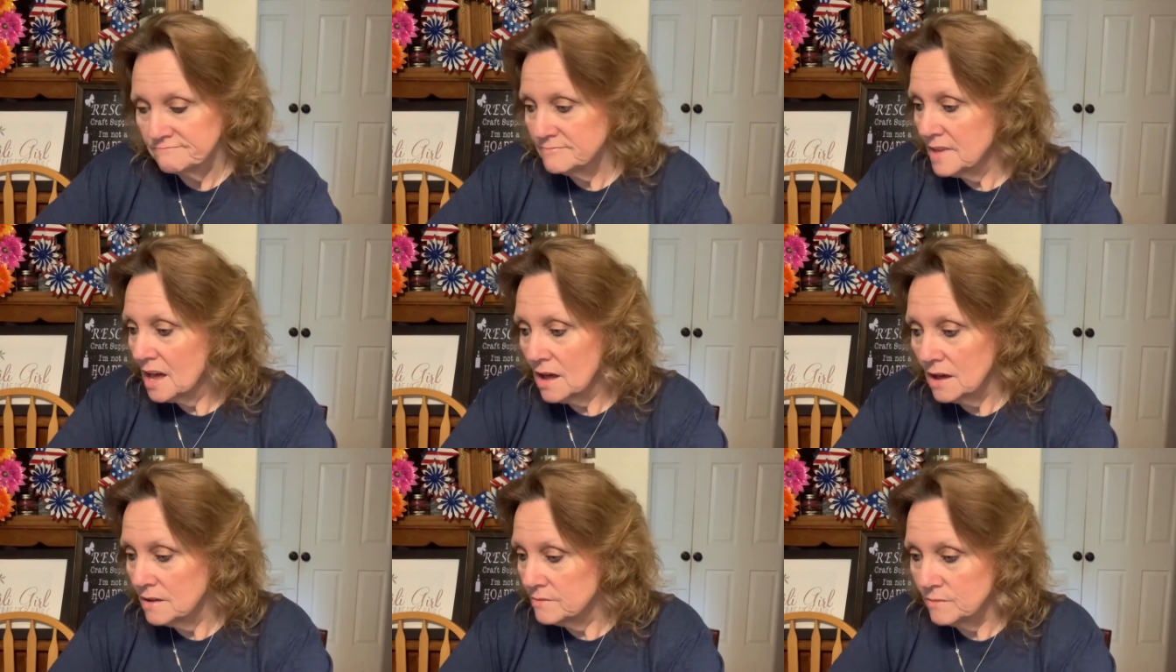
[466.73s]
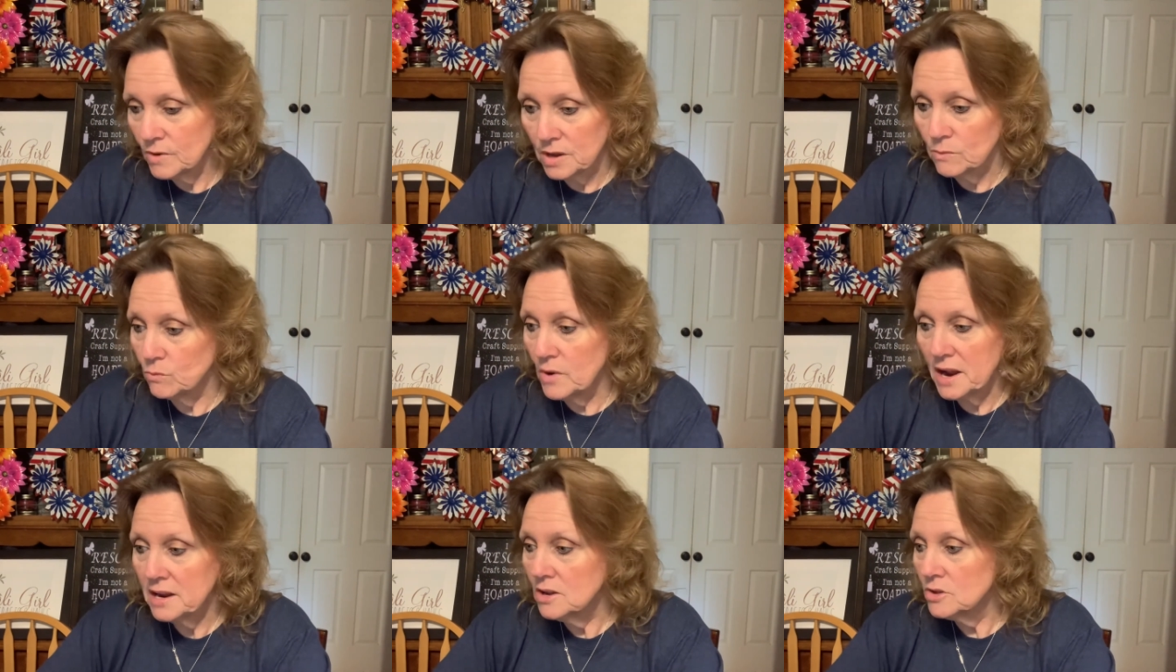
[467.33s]
a
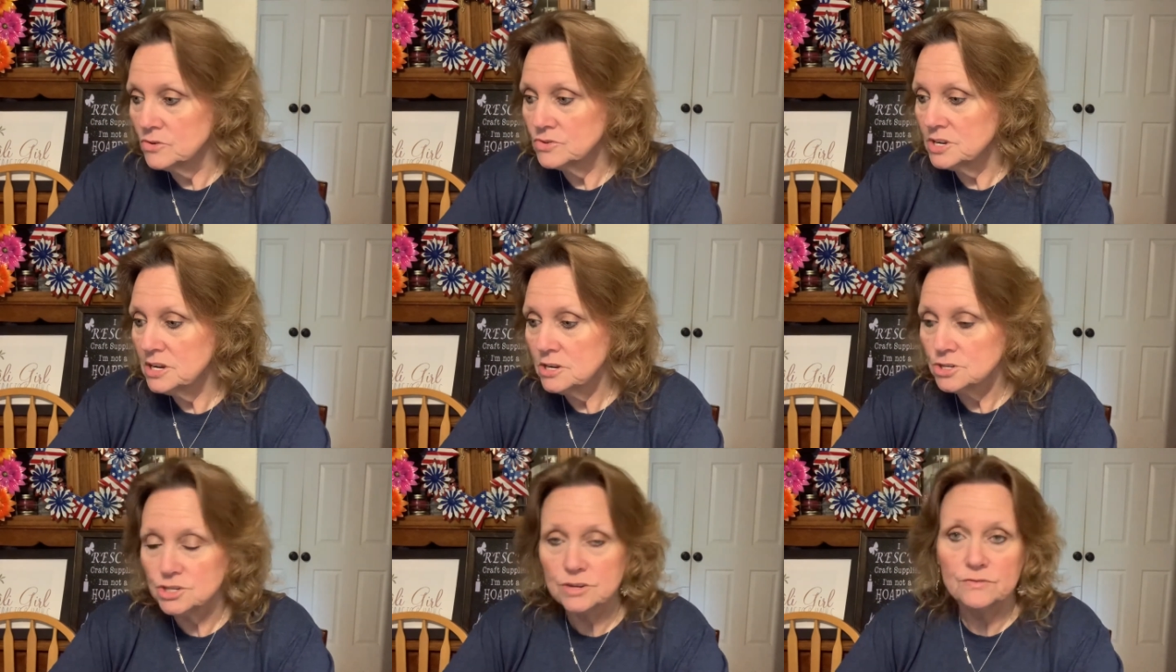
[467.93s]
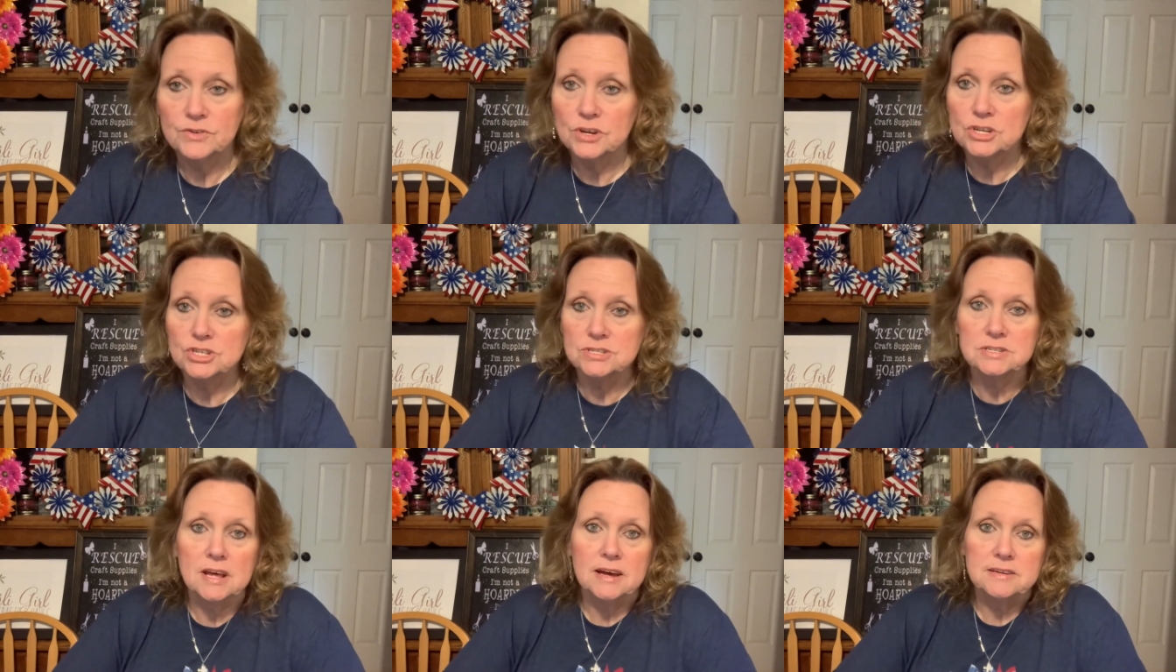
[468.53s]
regular dish if you'd
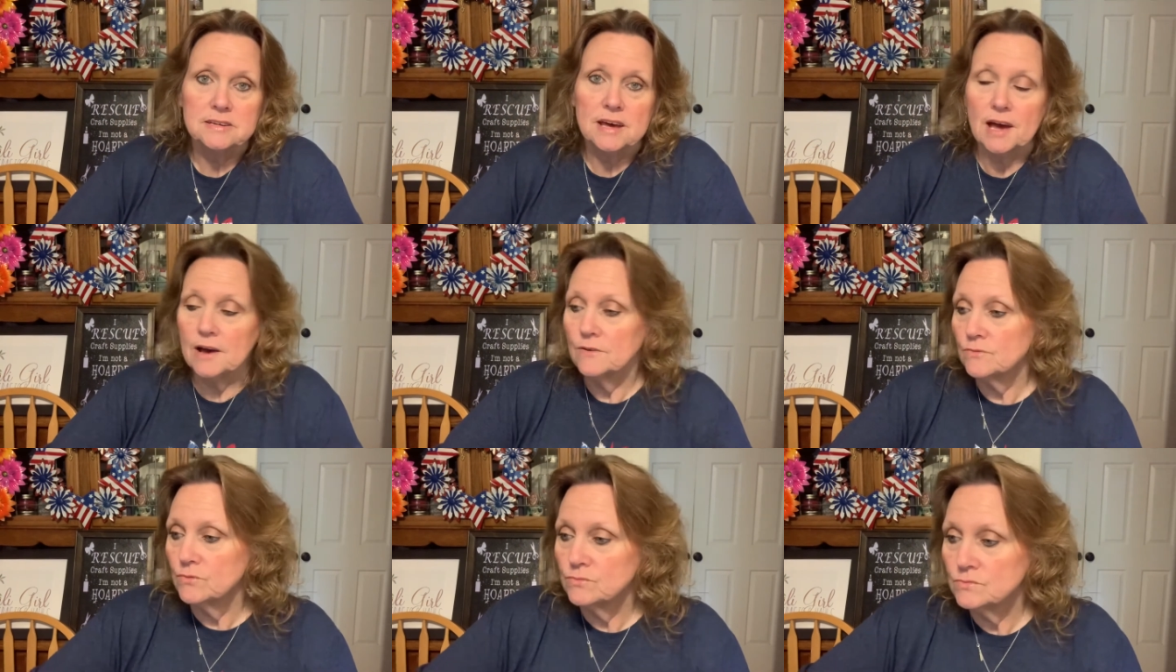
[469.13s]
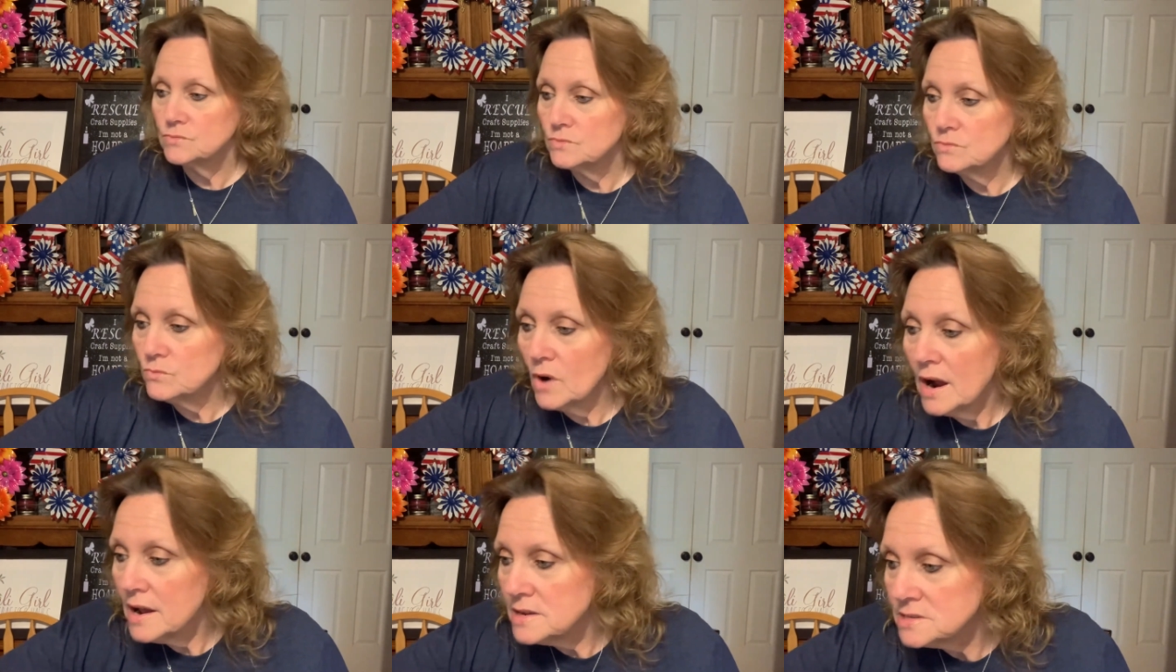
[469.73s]
just like to have
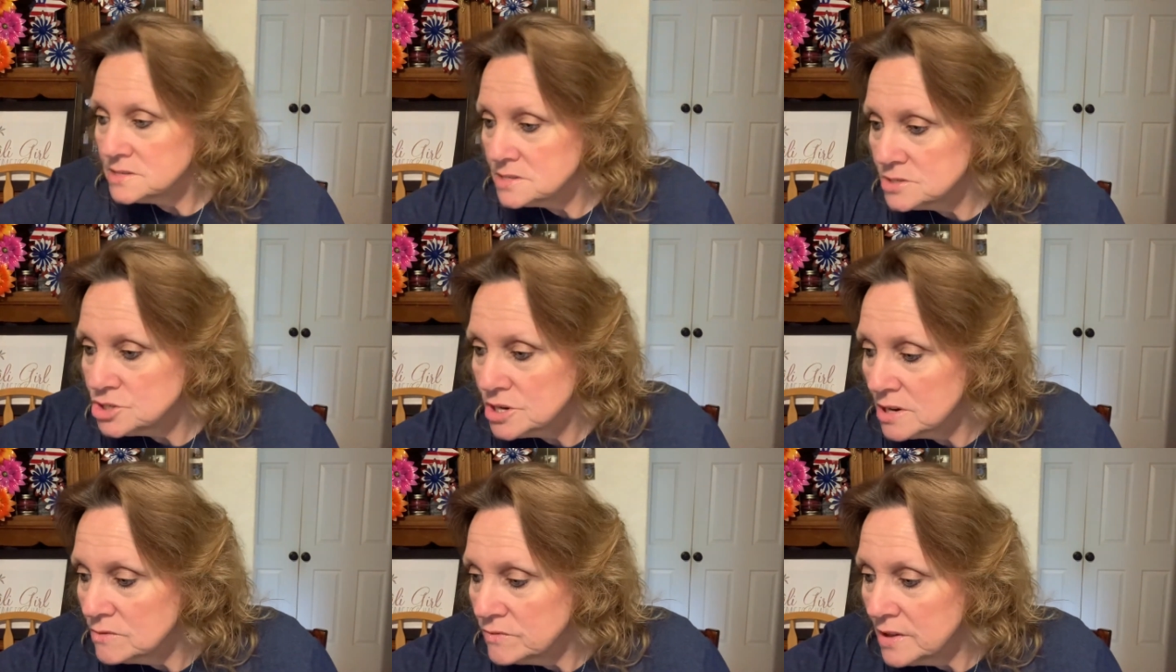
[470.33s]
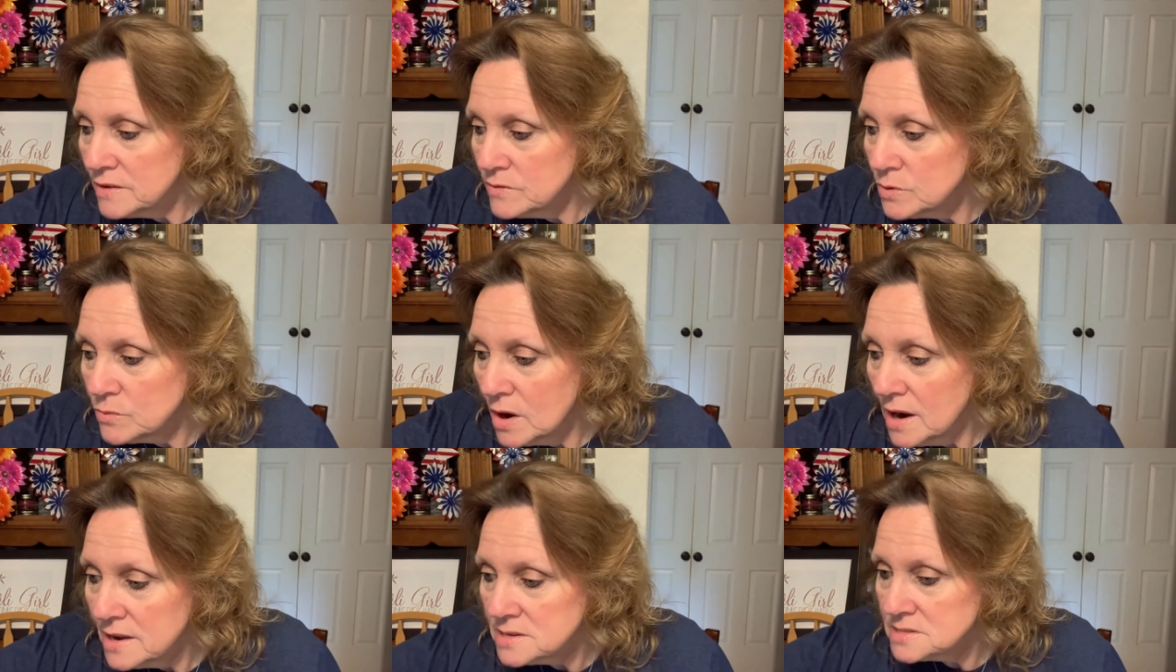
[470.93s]
rice, chicken flavored
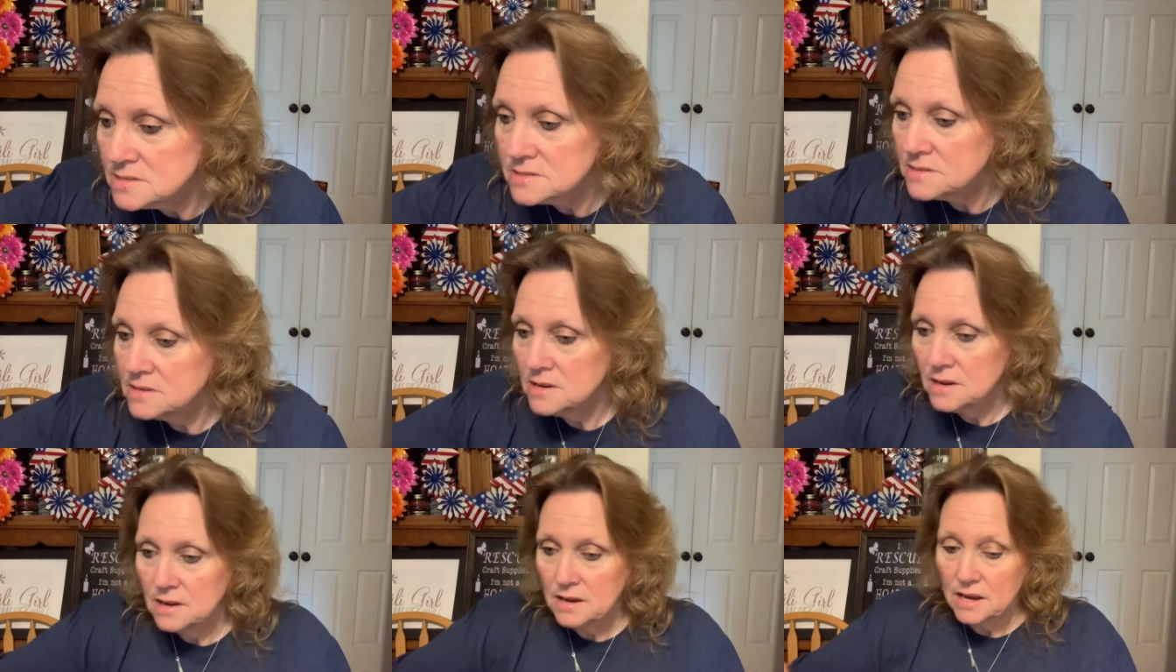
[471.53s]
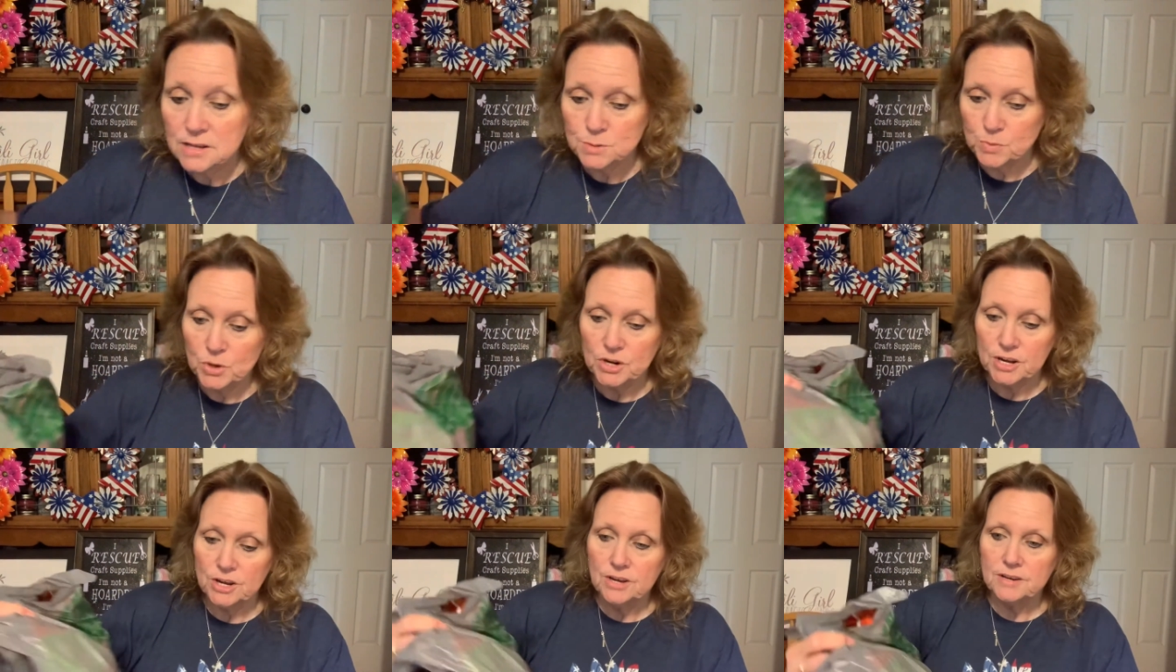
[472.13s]
rice. It's
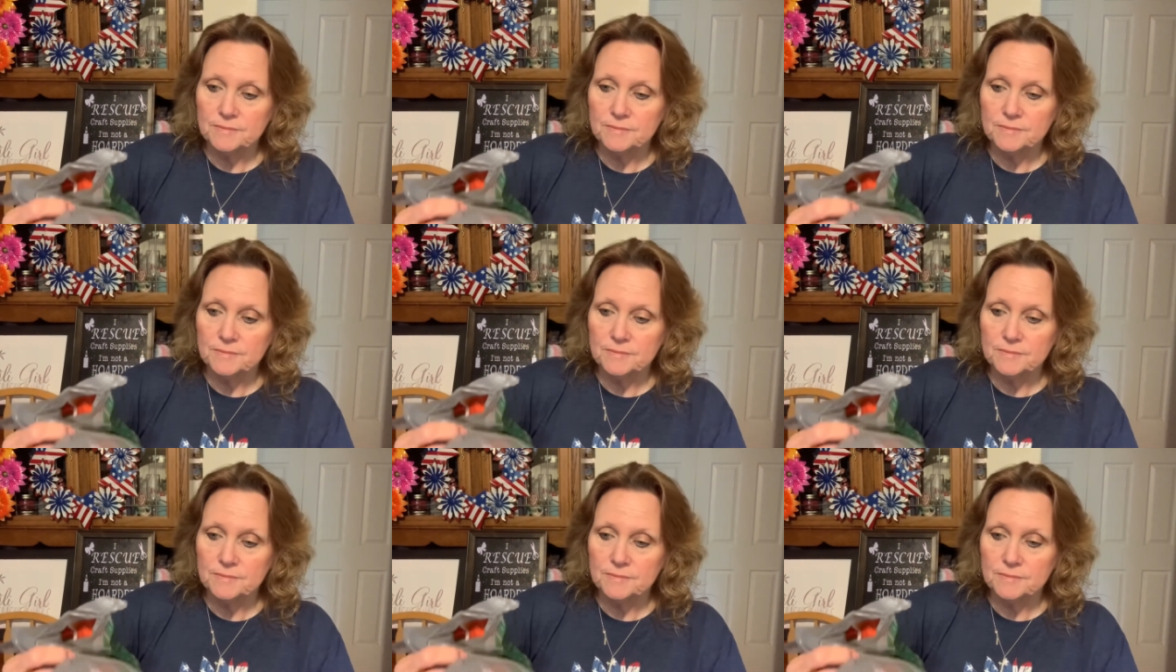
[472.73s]
pretty good.